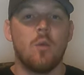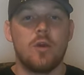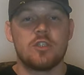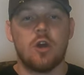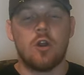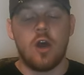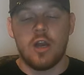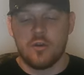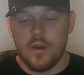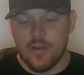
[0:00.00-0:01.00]
which are
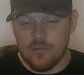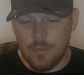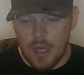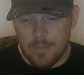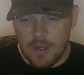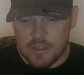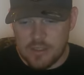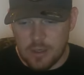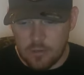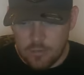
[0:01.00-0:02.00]
autographed by
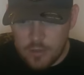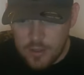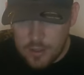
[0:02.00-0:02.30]
myself.